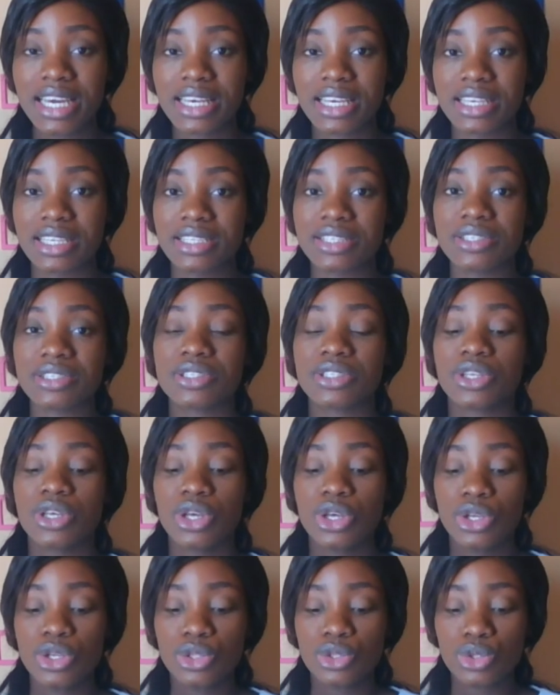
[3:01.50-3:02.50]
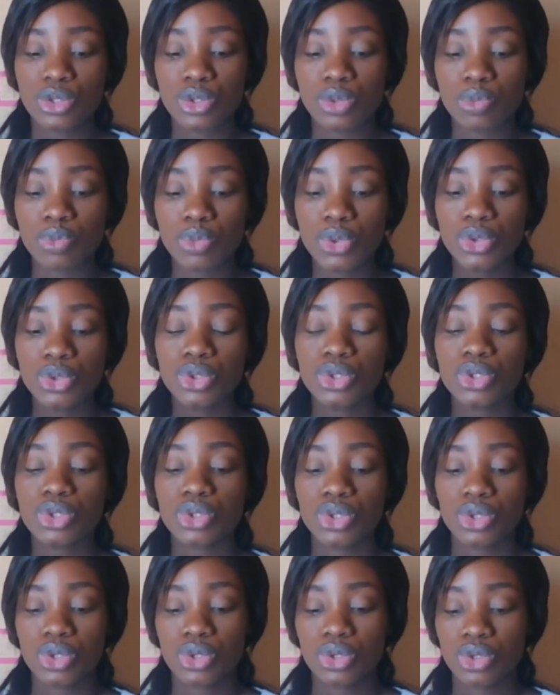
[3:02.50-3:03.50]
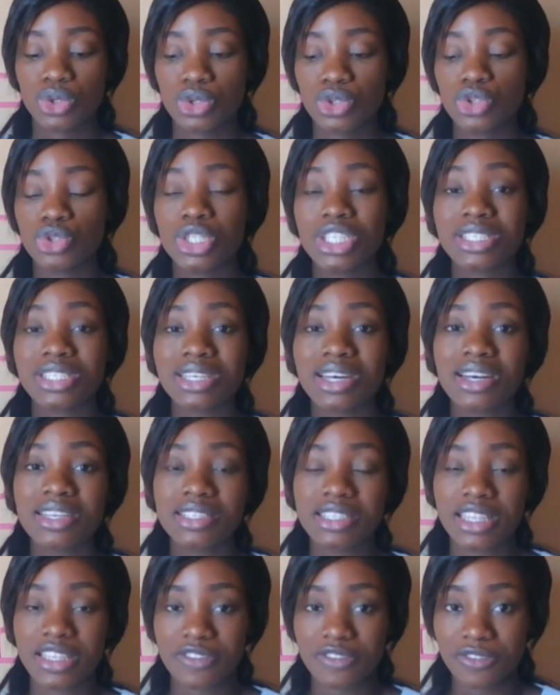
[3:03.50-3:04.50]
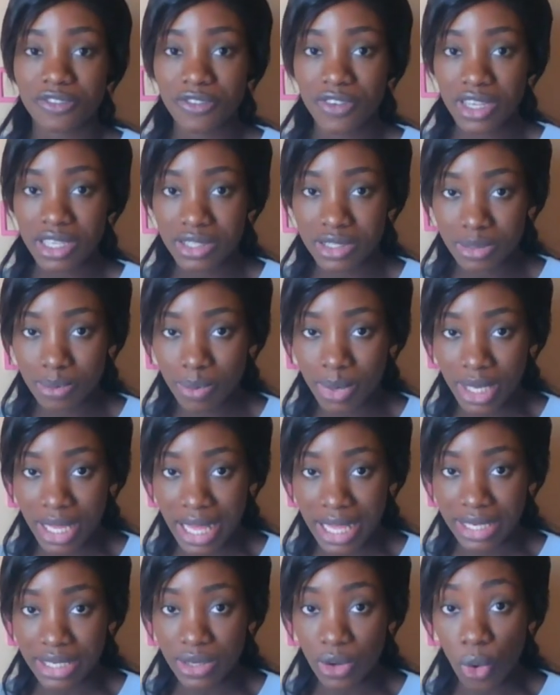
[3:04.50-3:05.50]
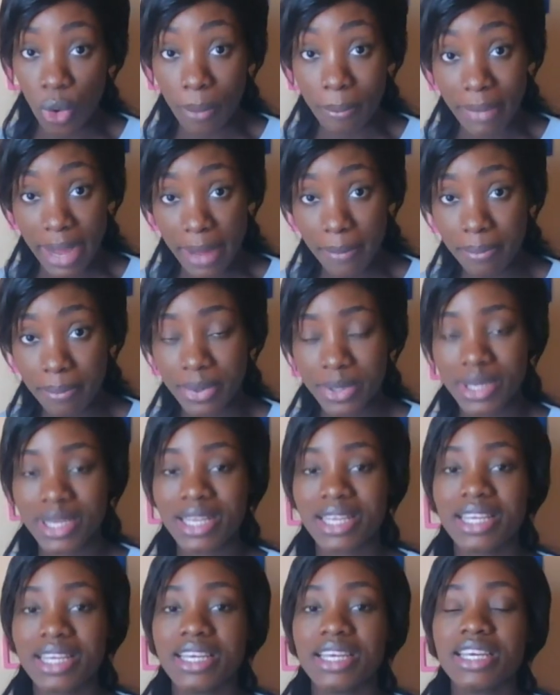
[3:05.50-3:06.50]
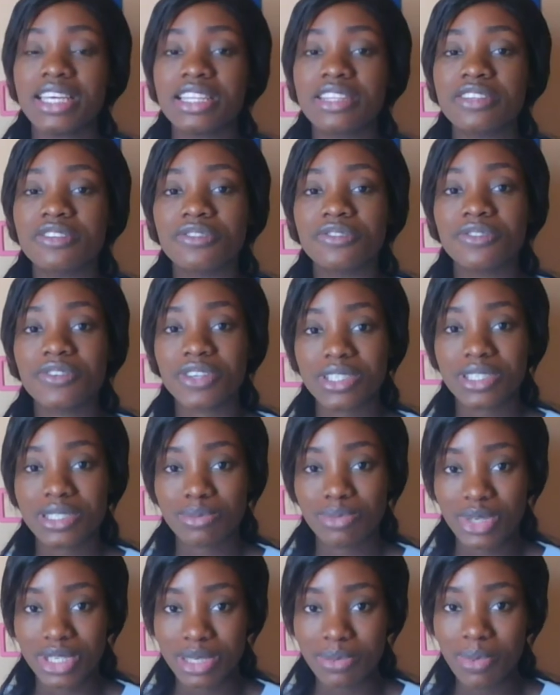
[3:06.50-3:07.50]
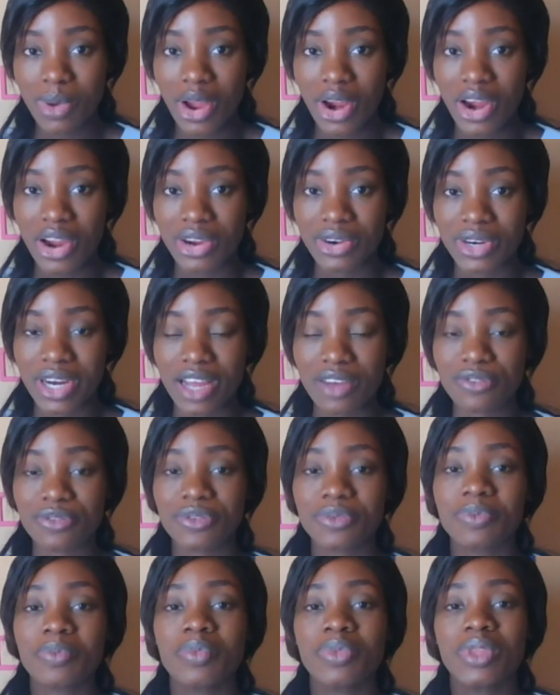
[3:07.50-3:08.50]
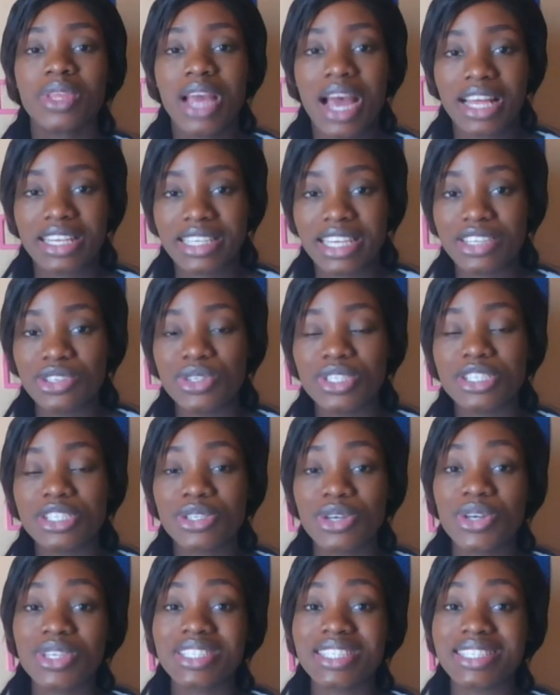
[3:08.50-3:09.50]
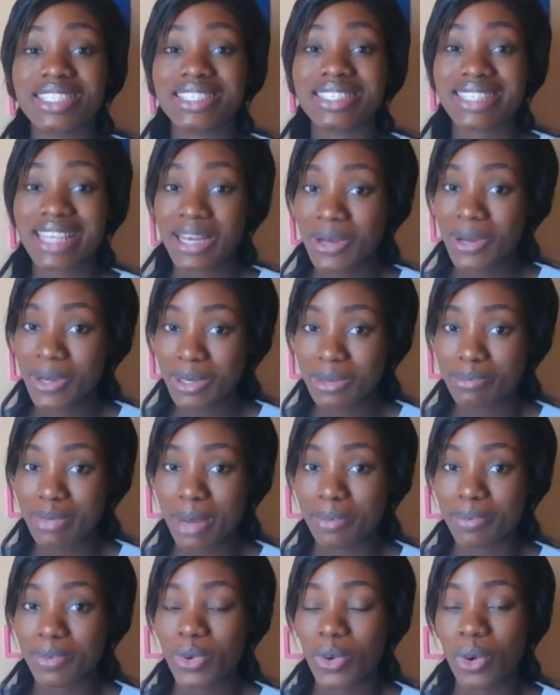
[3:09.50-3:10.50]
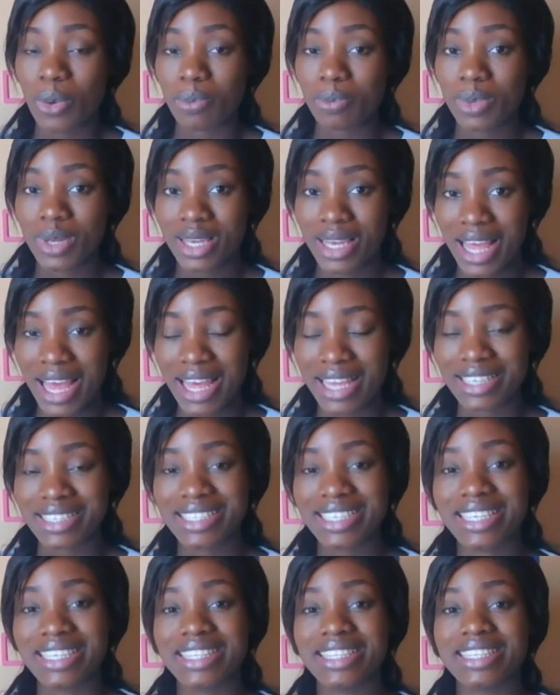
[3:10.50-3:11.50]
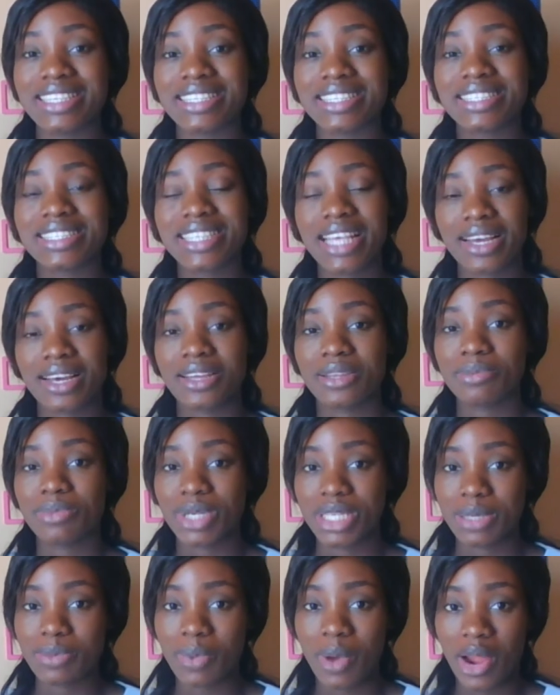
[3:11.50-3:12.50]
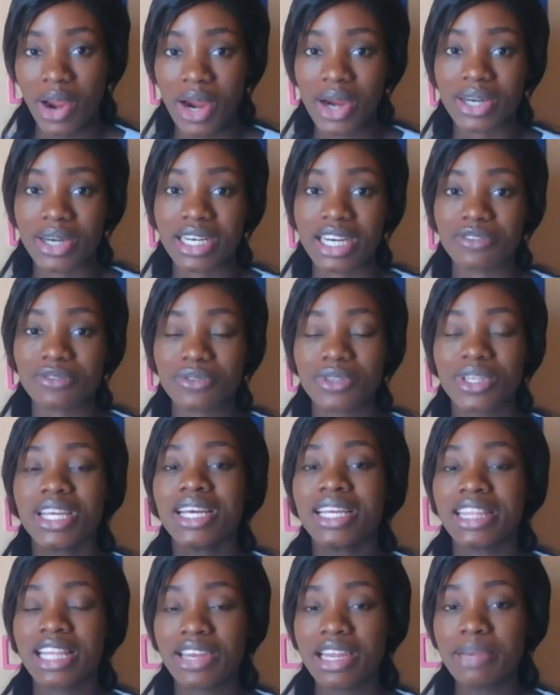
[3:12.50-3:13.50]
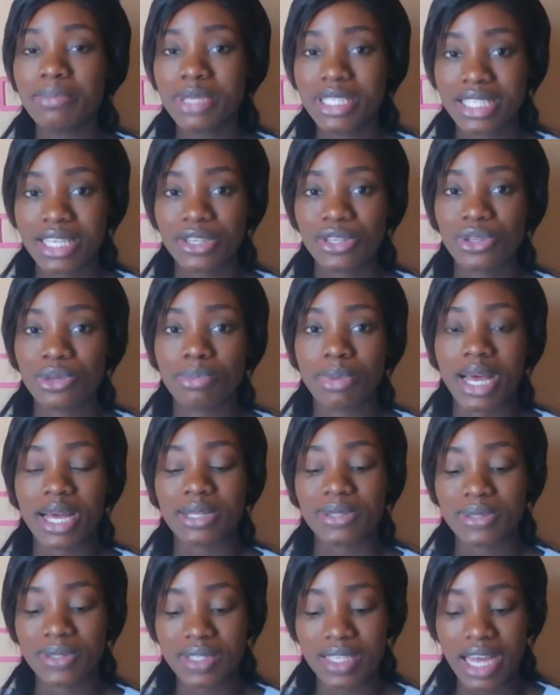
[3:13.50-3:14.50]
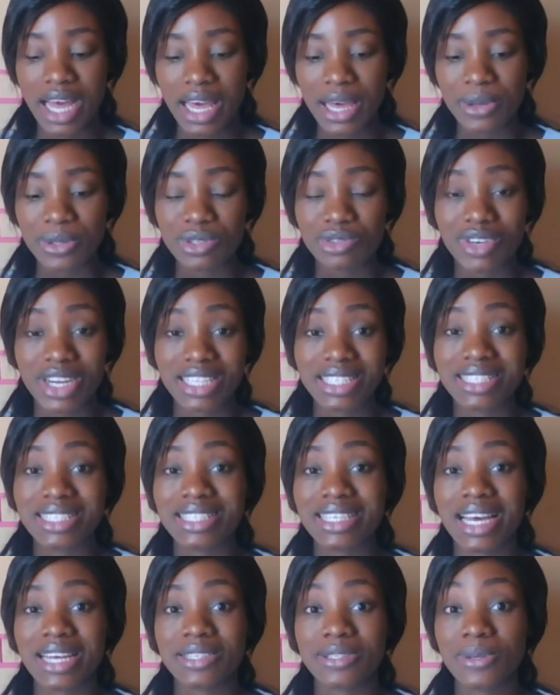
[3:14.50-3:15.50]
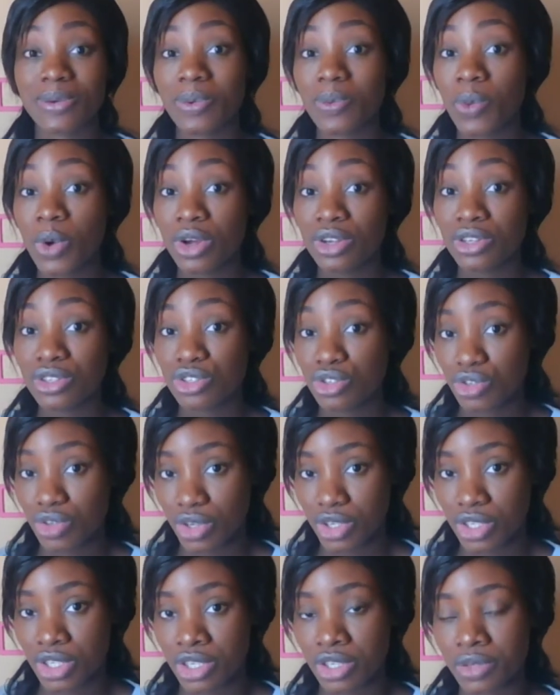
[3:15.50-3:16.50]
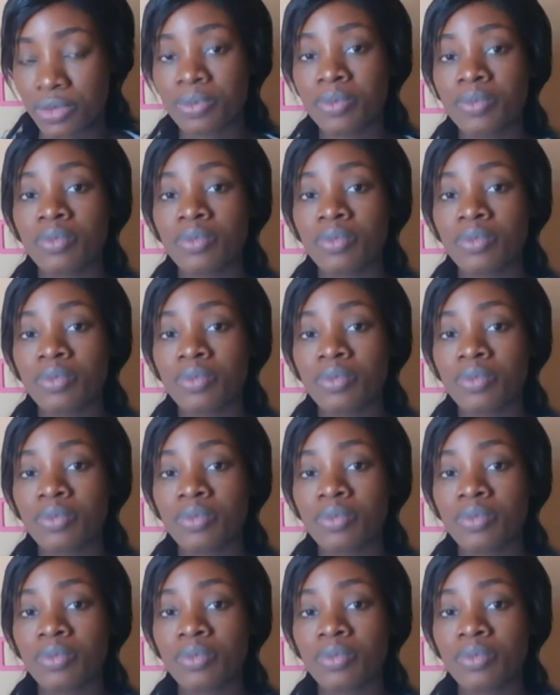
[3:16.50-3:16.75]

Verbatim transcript: is to put, you discuss the first plan or map in the first body paragraph, and then you discuss the second map or plan in the second body paragraph. Now, let me take you back to the IELTS writing task one structure.